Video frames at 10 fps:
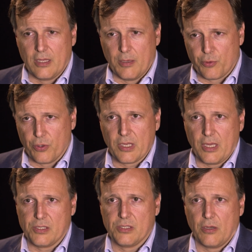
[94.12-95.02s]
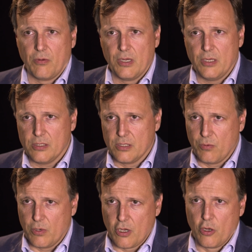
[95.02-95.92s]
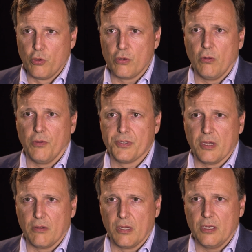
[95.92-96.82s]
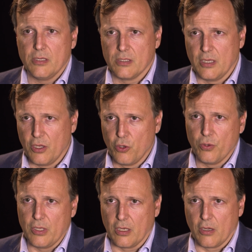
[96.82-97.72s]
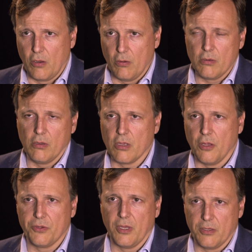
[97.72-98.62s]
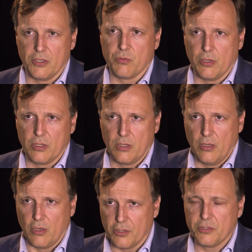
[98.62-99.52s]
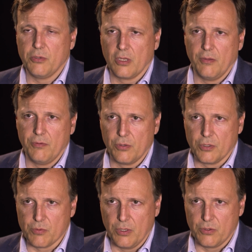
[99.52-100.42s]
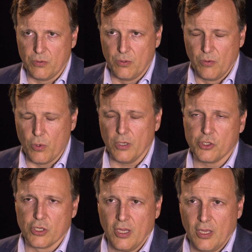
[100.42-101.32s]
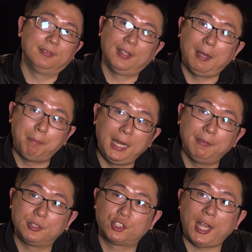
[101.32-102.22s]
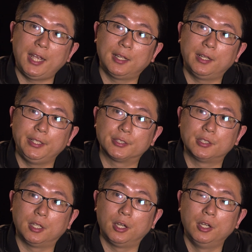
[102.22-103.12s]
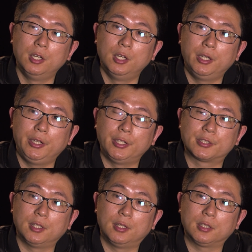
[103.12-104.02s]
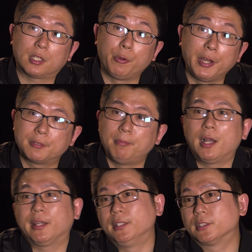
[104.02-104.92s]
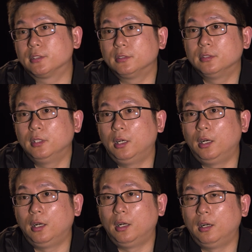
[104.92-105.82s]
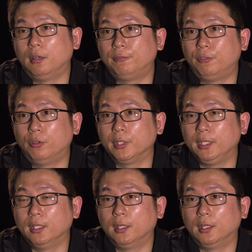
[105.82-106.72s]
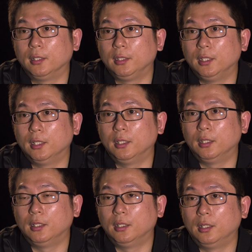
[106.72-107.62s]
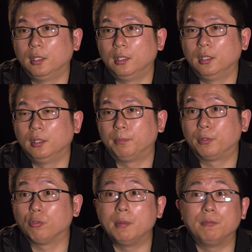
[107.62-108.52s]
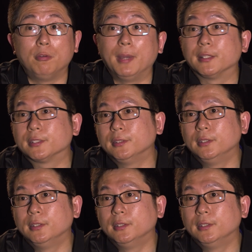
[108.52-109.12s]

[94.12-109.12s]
they broadcast series, they want local series, they know that local content is what ultimately viewers want to watch. I believe China is a, is a great market uh, for the, uh, the uh, program format.